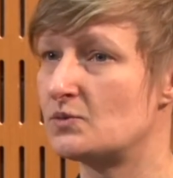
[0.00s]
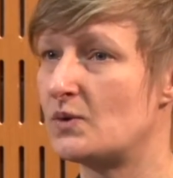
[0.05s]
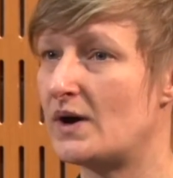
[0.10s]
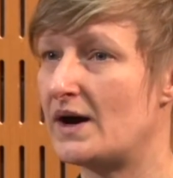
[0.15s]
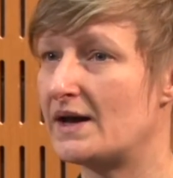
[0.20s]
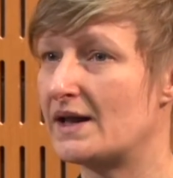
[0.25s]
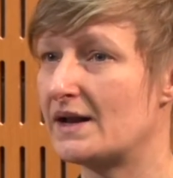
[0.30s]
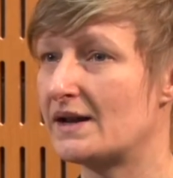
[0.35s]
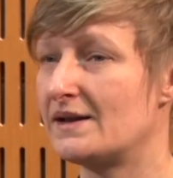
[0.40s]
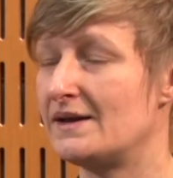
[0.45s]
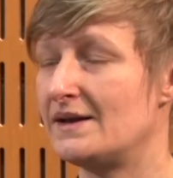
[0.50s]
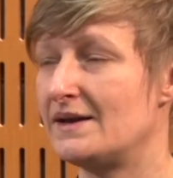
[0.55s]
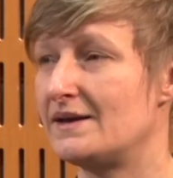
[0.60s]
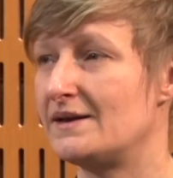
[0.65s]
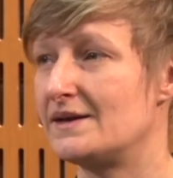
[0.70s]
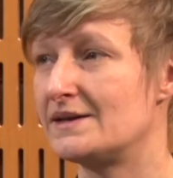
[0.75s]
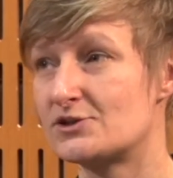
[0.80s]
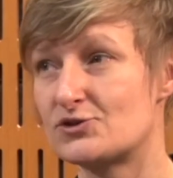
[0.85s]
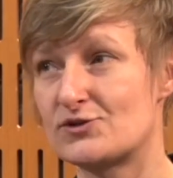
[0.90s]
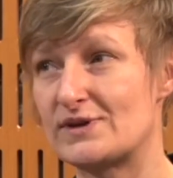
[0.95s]
While,
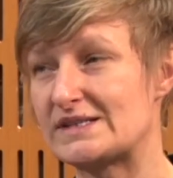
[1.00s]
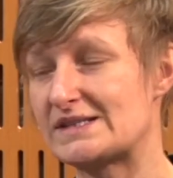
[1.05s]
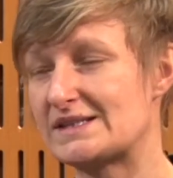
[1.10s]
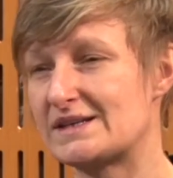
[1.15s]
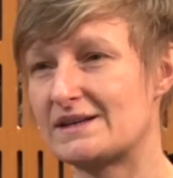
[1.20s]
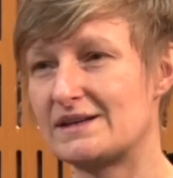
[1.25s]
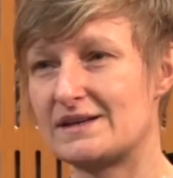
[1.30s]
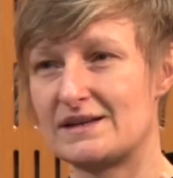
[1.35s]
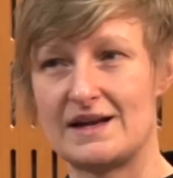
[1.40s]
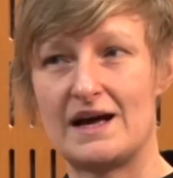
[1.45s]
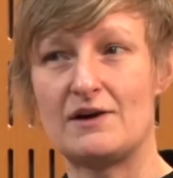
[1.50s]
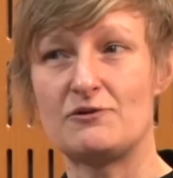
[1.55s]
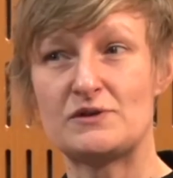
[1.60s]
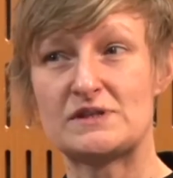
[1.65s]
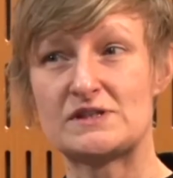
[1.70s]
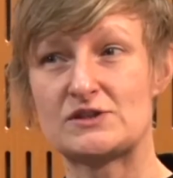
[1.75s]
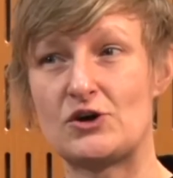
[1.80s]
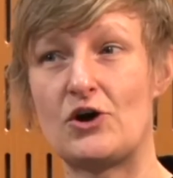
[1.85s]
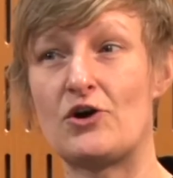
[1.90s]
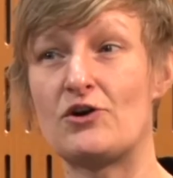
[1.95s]
interestingly enough,
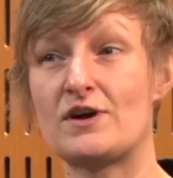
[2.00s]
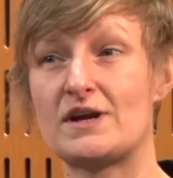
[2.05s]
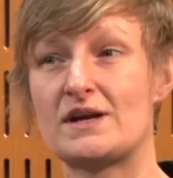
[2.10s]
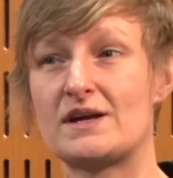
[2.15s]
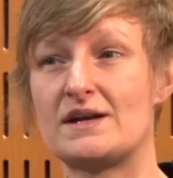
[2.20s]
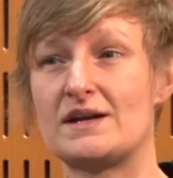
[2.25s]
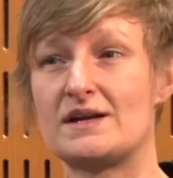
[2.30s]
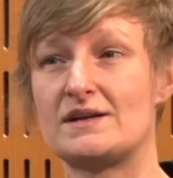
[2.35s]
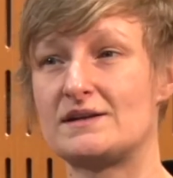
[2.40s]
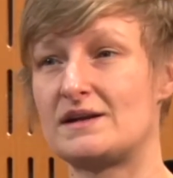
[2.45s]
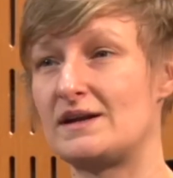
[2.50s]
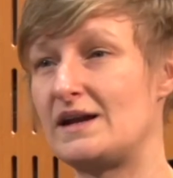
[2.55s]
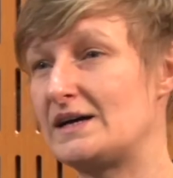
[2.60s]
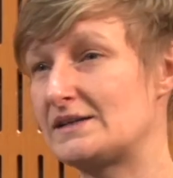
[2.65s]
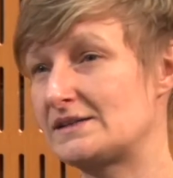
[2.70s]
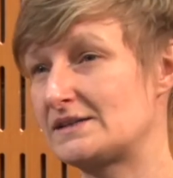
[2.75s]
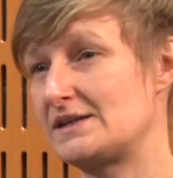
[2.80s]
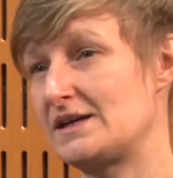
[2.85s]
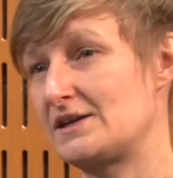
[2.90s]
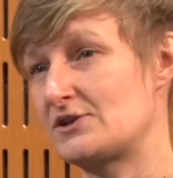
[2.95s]
historically in the
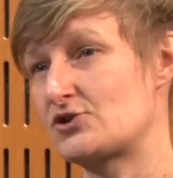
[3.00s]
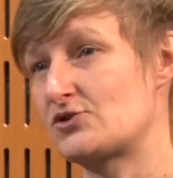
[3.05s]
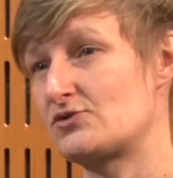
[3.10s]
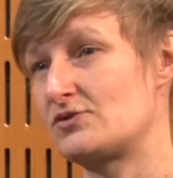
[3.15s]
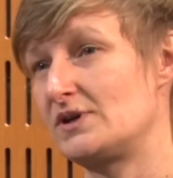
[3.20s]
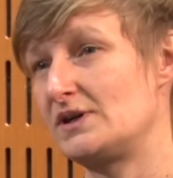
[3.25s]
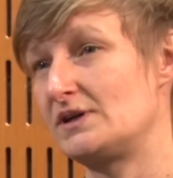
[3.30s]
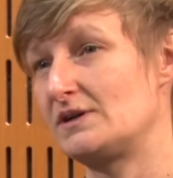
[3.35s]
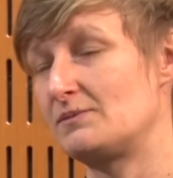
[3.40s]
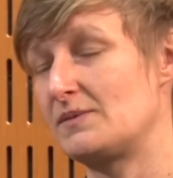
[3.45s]
last century,